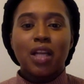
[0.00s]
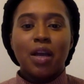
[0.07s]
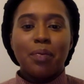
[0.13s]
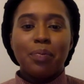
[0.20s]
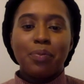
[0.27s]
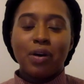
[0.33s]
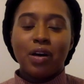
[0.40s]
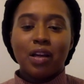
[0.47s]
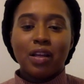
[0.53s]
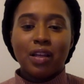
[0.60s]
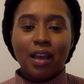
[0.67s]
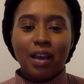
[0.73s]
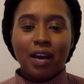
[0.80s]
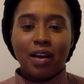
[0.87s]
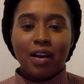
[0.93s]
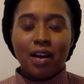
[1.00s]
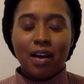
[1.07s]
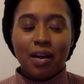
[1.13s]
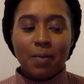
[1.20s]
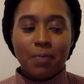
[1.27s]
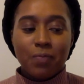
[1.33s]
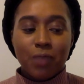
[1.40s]
but yeah,
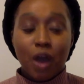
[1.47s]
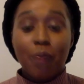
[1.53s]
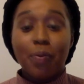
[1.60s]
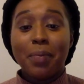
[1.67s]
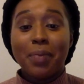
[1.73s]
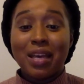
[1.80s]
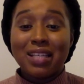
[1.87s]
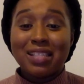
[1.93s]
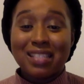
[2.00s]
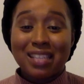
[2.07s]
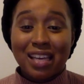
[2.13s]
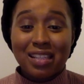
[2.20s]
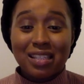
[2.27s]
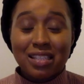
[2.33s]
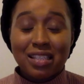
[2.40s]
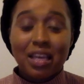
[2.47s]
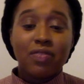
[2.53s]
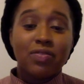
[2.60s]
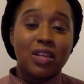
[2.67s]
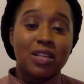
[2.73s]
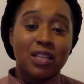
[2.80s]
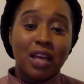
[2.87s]
I hope it makes sense. If
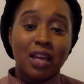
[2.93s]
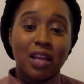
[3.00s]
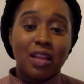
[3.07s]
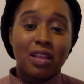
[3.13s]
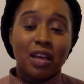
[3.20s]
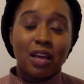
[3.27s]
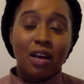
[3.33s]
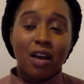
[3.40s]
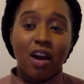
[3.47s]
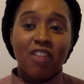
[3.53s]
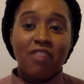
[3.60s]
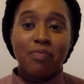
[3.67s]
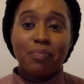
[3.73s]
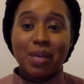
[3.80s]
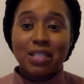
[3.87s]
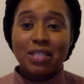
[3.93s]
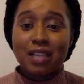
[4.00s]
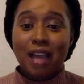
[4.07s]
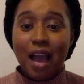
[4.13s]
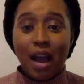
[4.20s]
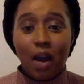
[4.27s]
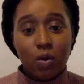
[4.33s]
there's anything I've missed
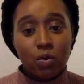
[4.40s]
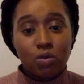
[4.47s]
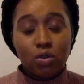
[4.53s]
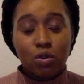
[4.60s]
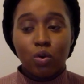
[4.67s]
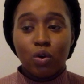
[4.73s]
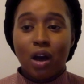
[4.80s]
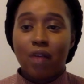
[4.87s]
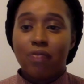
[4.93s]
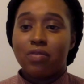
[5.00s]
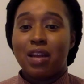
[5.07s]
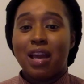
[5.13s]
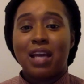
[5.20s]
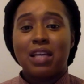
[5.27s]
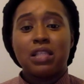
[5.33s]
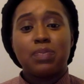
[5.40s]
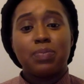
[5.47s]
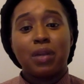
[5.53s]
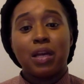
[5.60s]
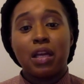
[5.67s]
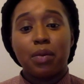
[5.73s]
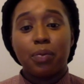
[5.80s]
out or haven't
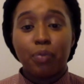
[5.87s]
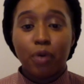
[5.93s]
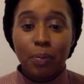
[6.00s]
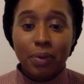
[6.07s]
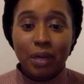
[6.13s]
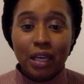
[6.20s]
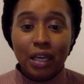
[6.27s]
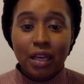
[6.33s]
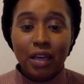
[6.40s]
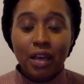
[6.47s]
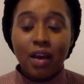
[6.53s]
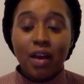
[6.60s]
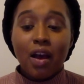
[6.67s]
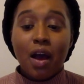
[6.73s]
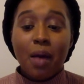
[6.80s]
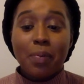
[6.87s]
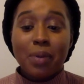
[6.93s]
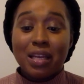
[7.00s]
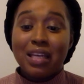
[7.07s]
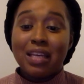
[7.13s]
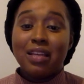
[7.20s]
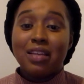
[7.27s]
explained properly,
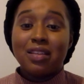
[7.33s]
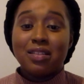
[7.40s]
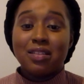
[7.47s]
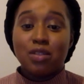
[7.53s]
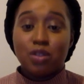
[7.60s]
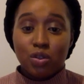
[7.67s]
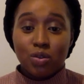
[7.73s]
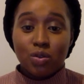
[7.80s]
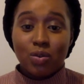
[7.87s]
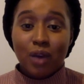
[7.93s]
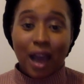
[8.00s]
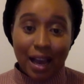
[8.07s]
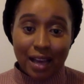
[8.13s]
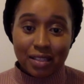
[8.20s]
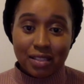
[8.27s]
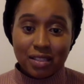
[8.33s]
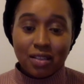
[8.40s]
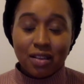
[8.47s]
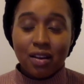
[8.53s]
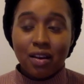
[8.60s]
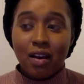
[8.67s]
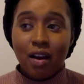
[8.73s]
please do
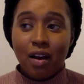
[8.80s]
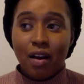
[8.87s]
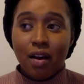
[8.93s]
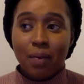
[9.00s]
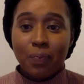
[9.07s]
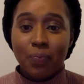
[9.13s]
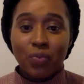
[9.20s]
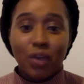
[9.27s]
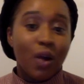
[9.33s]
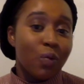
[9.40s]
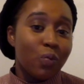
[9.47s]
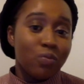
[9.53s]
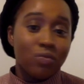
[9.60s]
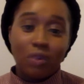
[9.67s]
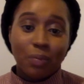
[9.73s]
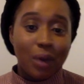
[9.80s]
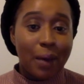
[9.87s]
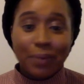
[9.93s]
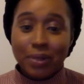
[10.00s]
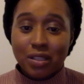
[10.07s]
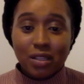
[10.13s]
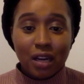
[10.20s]
ask. I'm
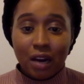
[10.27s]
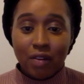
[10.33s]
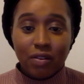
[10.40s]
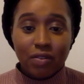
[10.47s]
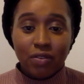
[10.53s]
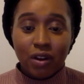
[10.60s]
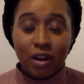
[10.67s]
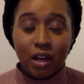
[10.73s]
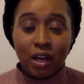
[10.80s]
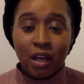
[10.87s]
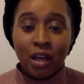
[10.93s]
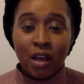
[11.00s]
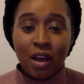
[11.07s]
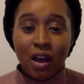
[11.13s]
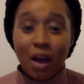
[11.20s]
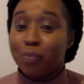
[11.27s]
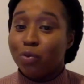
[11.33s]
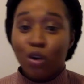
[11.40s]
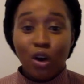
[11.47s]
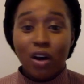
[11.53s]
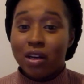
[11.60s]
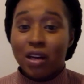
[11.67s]
happy to clarify. I'm
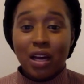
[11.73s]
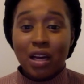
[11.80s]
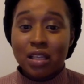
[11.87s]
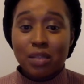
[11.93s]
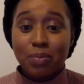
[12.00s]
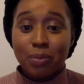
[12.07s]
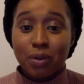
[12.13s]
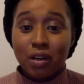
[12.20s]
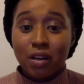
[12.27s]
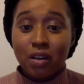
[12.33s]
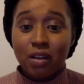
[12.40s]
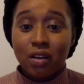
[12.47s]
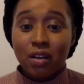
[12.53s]
not an expert.